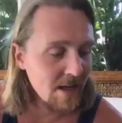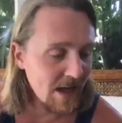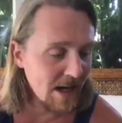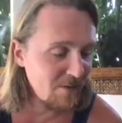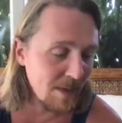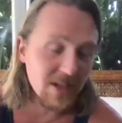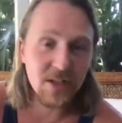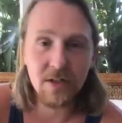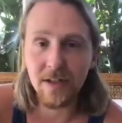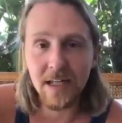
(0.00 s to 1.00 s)
that have
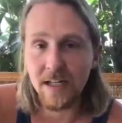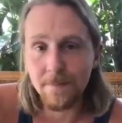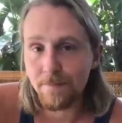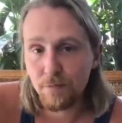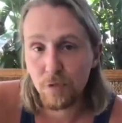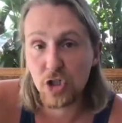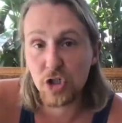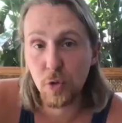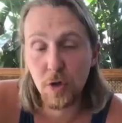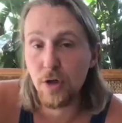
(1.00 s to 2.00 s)
basically
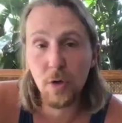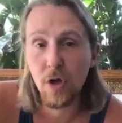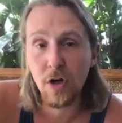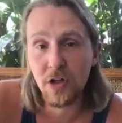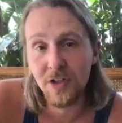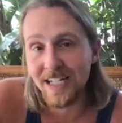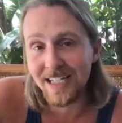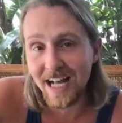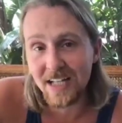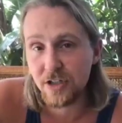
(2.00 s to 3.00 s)
restored, no longer need
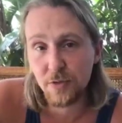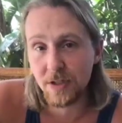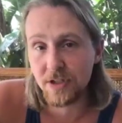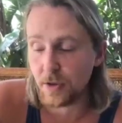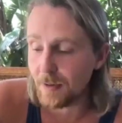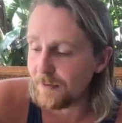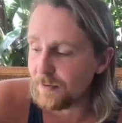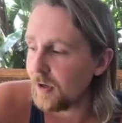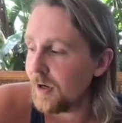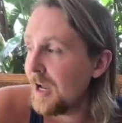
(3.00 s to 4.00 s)
glasses
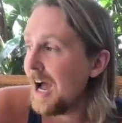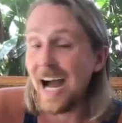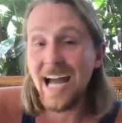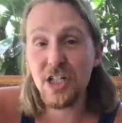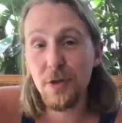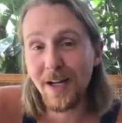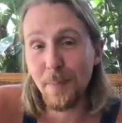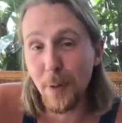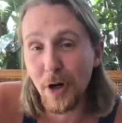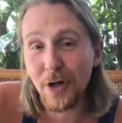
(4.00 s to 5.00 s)
whatsoever. I actually read
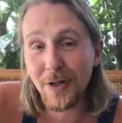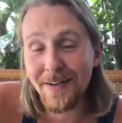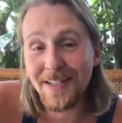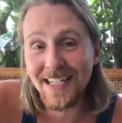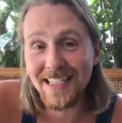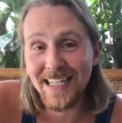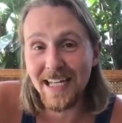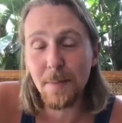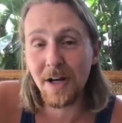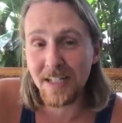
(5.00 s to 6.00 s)
a book when I was
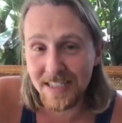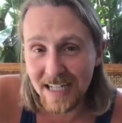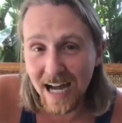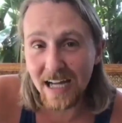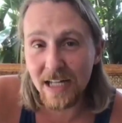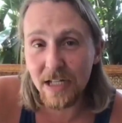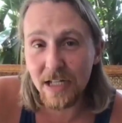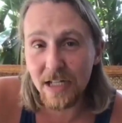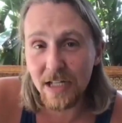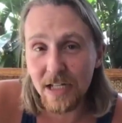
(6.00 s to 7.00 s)
18 about a guy who
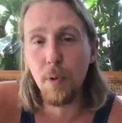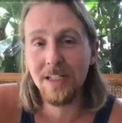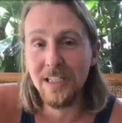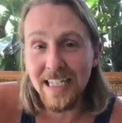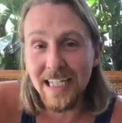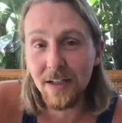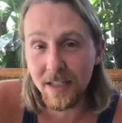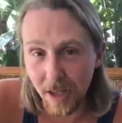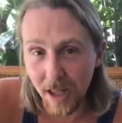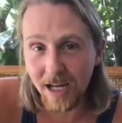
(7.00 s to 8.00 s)
was born legally
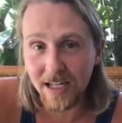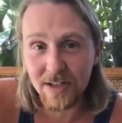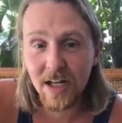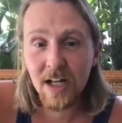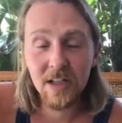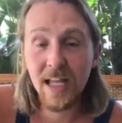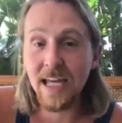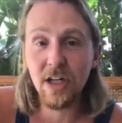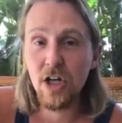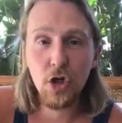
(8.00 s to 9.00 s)
blind,
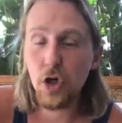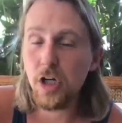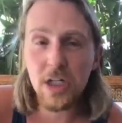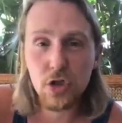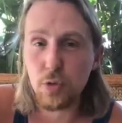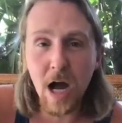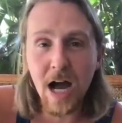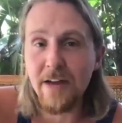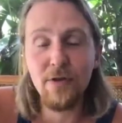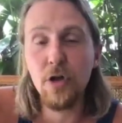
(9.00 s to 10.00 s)
like couldn't
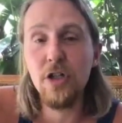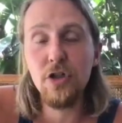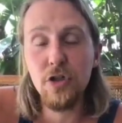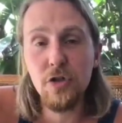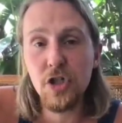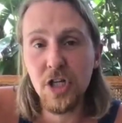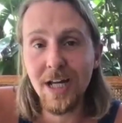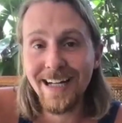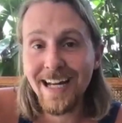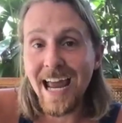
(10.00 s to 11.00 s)
drive, couldn't do
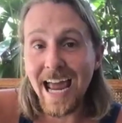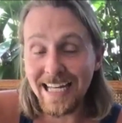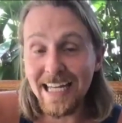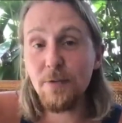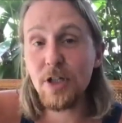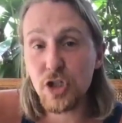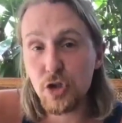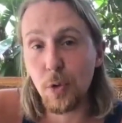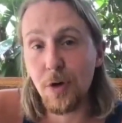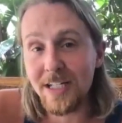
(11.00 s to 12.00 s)
shit. And he
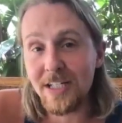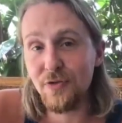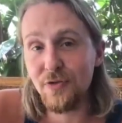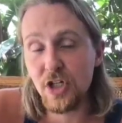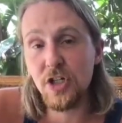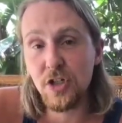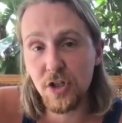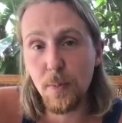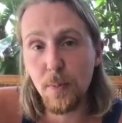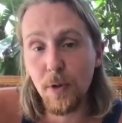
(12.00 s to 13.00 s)
restored his vision to
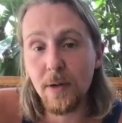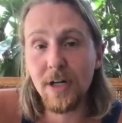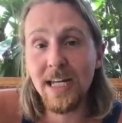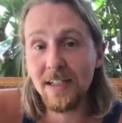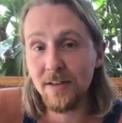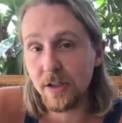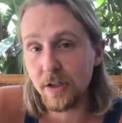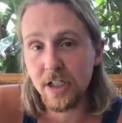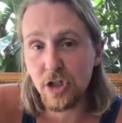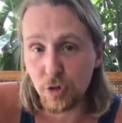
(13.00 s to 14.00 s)
the point where he can
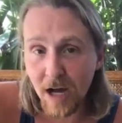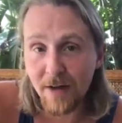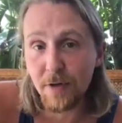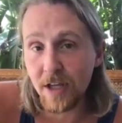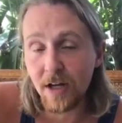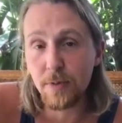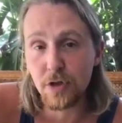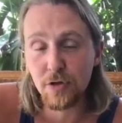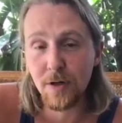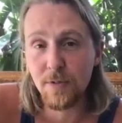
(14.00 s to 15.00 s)
literally drive without a
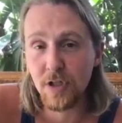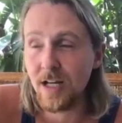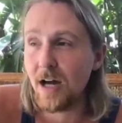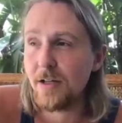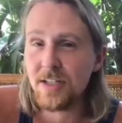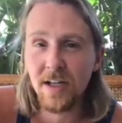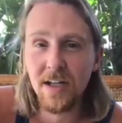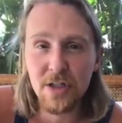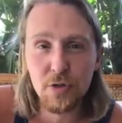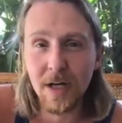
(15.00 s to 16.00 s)
prescription now. He's a
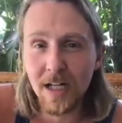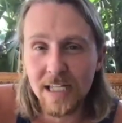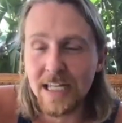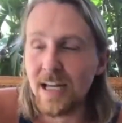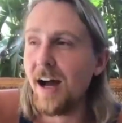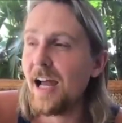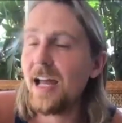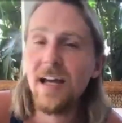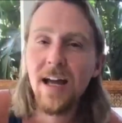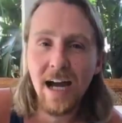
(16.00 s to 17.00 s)
Israeli
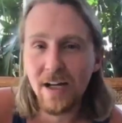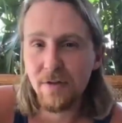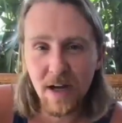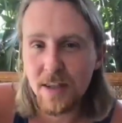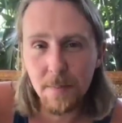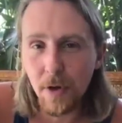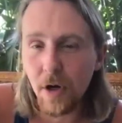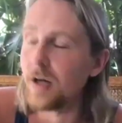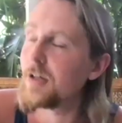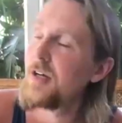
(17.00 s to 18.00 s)
guy. I could find the
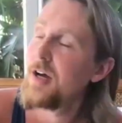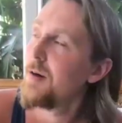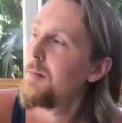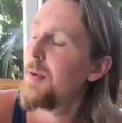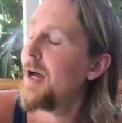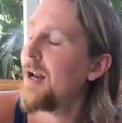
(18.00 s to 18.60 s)
book, but